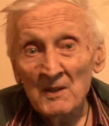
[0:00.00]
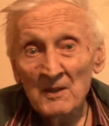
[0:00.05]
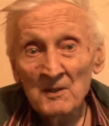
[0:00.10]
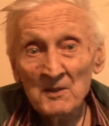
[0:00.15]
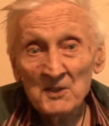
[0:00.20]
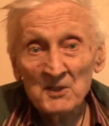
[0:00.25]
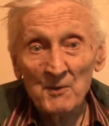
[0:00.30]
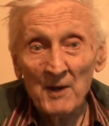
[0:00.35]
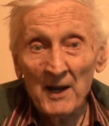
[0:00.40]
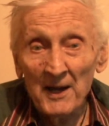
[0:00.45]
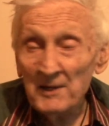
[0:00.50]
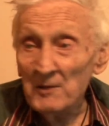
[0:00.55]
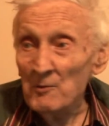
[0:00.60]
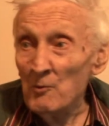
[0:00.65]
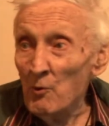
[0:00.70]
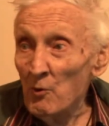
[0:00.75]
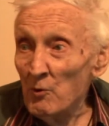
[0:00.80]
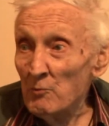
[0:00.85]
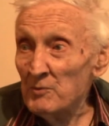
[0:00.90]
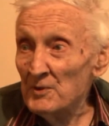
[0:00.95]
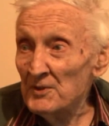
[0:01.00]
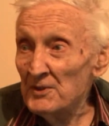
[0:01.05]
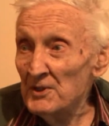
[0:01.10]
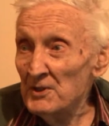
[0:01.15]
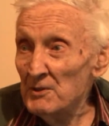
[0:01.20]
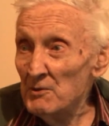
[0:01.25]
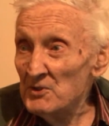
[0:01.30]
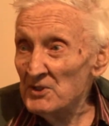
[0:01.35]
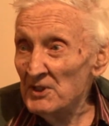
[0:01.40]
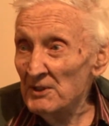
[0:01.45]
So I had to walk with the
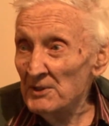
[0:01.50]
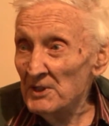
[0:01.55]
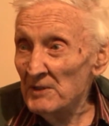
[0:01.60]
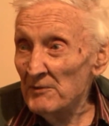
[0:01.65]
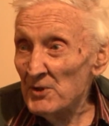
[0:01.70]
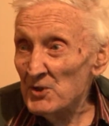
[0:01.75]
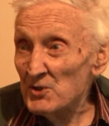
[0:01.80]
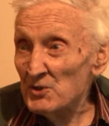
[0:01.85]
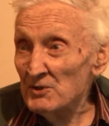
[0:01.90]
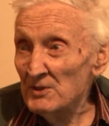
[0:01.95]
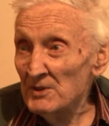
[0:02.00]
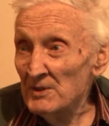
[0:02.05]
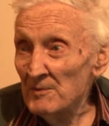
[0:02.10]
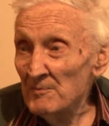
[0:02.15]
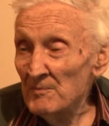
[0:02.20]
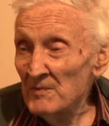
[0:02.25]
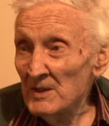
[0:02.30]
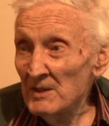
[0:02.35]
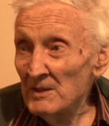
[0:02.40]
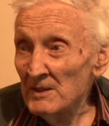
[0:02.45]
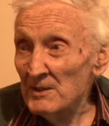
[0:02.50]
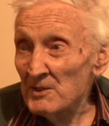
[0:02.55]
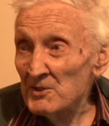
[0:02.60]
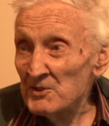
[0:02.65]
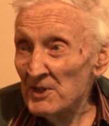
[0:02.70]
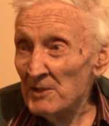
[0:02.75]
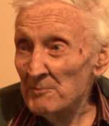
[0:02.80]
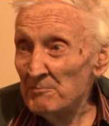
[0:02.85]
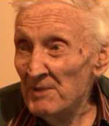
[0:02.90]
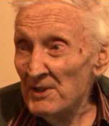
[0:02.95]
New Zealand Division in a
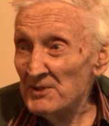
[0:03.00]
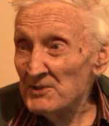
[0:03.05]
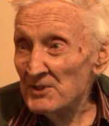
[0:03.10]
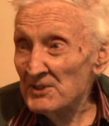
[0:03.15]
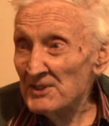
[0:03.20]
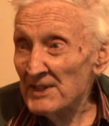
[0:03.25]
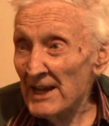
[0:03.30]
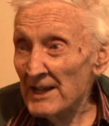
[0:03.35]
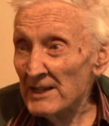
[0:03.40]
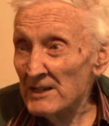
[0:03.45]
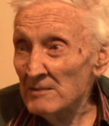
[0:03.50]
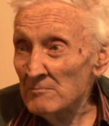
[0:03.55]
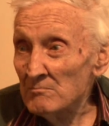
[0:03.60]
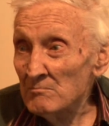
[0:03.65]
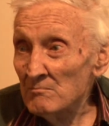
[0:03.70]
set-piece attack.